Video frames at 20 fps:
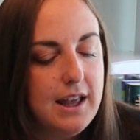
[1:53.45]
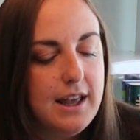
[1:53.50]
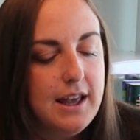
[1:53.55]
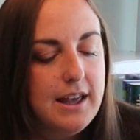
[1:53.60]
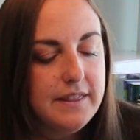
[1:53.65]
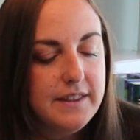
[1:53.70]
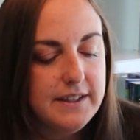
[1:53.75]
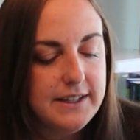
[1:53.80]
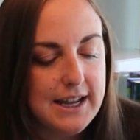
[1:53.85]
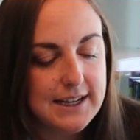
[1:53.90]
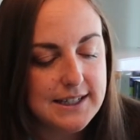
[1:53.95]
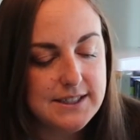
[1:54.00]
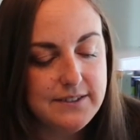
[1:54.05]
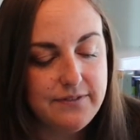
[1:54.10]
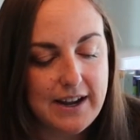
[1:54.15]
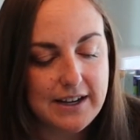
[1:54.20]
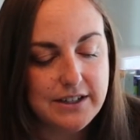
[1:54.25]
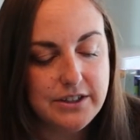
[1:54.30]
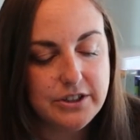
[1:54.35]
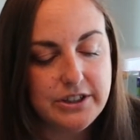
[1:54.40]
The next
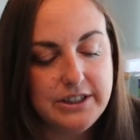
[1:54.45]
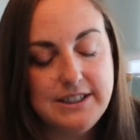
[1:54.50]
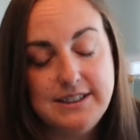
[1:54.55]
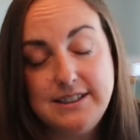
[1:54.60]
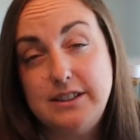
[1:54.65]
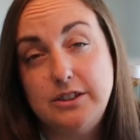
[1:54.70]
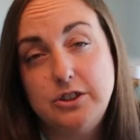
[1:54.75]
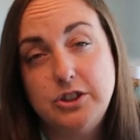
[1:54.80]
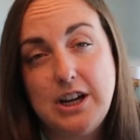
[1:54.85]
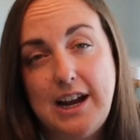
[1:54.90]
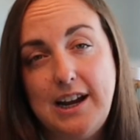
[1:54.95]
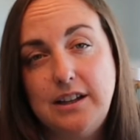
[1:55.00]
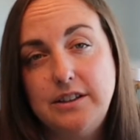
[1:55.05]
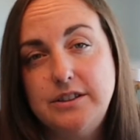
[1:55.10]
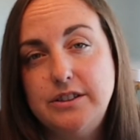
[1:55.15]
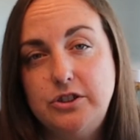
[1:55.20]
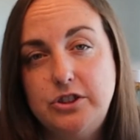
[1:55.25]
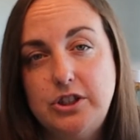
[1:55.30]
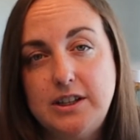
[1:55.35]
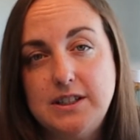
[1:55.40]
factor is the
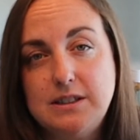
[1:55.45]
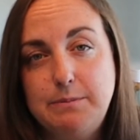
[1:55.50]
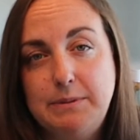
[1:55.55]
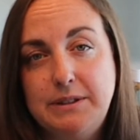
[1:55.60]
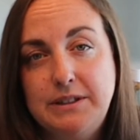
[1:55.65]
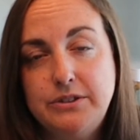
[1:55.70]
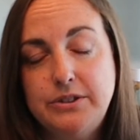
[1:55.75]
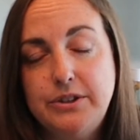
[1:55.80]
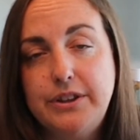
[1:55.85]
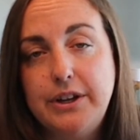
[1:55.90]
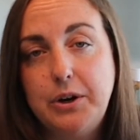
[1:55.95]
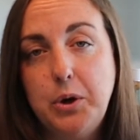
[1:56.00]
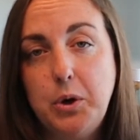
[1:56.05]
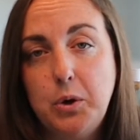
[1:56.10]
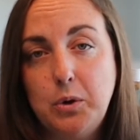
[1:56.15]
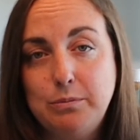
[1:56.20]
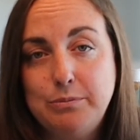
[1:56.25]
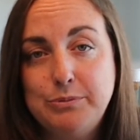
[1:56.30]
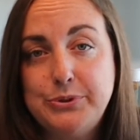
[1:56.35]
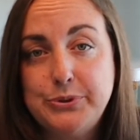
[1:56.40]
child's adjustment to their
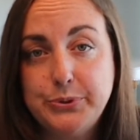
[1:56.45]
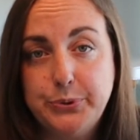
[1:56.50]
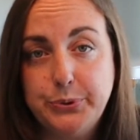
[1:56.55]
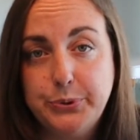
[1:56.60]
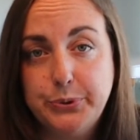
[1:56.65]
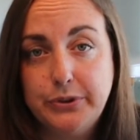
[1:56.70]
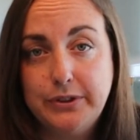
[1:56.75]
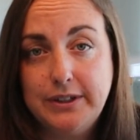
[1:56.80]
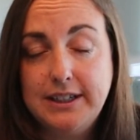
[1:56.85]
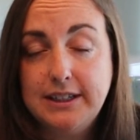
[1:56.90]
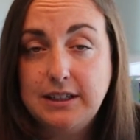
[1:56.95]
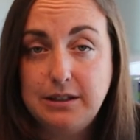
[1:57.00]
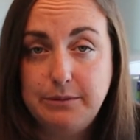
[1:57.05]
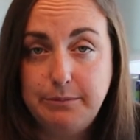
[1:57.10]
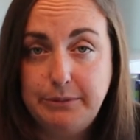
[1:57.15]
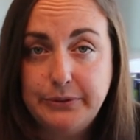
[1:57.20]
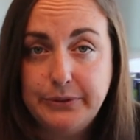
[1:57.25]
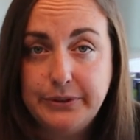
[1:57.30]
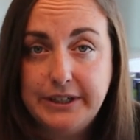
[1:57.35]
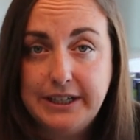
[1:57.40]
home, school, and
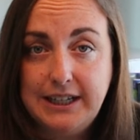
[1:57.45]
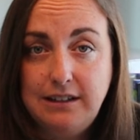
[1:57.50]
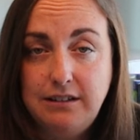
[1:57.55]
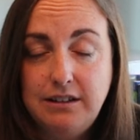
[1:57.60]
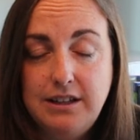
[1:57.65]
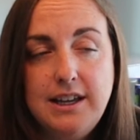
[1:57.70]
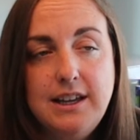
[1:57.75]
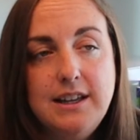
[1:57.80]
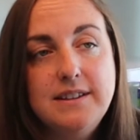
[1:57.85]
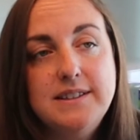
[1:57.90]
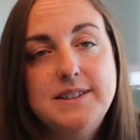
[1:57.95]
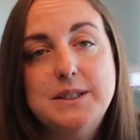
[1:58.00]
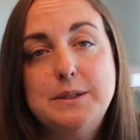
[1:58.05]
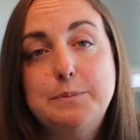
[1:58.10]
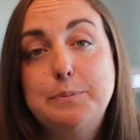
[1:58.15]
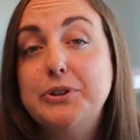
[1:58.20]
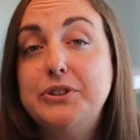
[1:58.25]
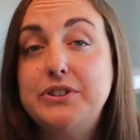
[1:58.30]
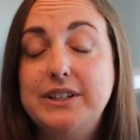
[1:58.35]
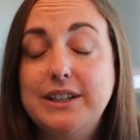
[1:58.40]
community. This is
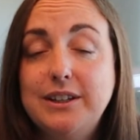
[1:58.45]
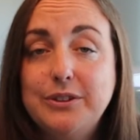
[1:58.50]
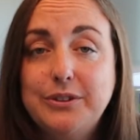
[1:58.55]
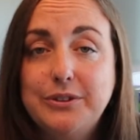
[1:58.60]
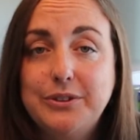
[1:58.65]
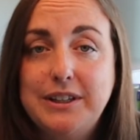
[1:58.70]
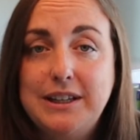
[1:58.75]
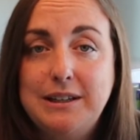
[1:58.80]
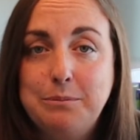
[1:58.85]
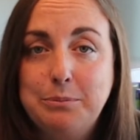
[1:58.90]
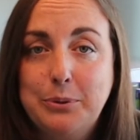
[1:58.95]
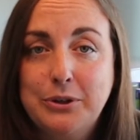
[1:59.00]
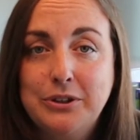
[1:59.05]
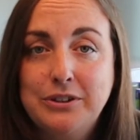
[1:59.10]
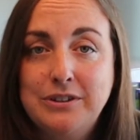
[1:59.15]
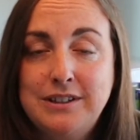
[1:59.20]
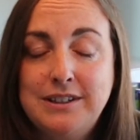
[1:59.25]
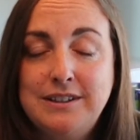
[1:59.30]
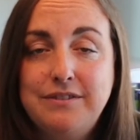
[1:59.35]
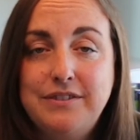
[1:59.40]
particularly
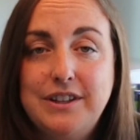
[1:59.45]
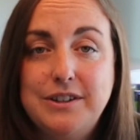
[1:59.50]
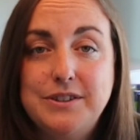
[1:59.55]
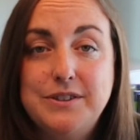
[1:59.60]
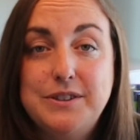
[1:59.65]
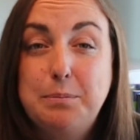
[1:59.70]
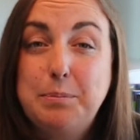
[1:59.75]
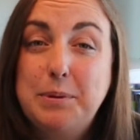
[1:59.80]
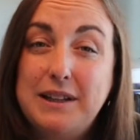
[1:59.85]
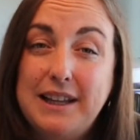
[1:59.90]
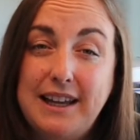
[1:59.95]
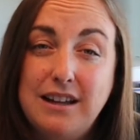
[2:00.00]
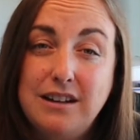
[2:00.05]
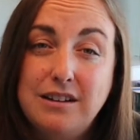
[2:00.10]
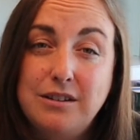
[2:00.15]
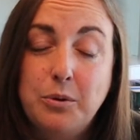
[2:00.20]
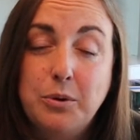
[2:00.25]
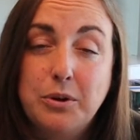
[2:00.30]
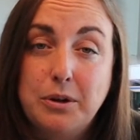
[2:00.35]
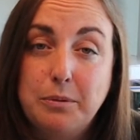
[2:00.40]
important if there's a
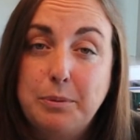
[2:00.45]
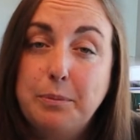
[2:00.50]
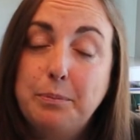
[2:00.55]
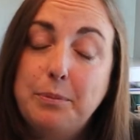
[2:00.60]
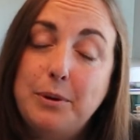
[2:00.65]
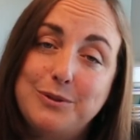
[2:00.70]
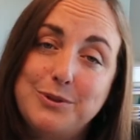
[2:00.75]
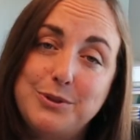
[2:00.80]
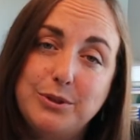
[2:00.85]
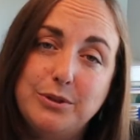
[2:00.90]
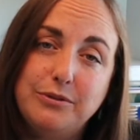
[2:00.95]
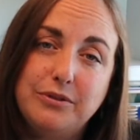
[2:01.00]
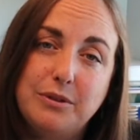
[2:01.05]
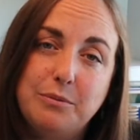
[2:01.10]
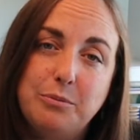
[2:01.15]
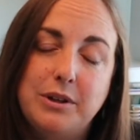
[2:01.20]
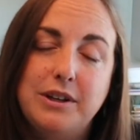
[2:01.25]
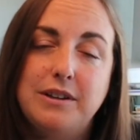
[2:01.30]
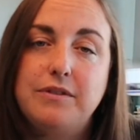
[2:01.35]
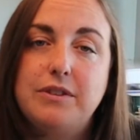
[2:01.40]
plan or a proposal
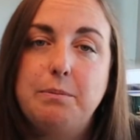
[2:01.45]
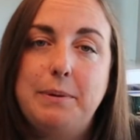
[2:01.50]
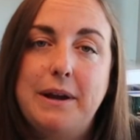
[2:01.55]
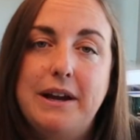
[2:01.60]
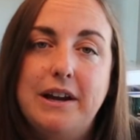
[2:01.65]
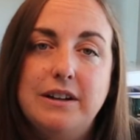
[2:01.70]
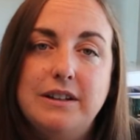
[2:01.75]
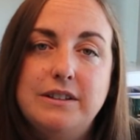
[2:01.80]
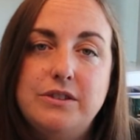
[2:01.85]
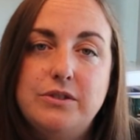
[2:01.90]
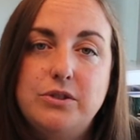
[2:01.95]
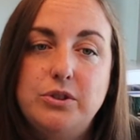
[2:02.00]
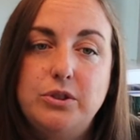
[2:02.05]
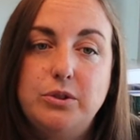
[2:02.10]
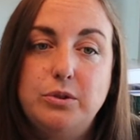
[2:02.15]
from one of the parents to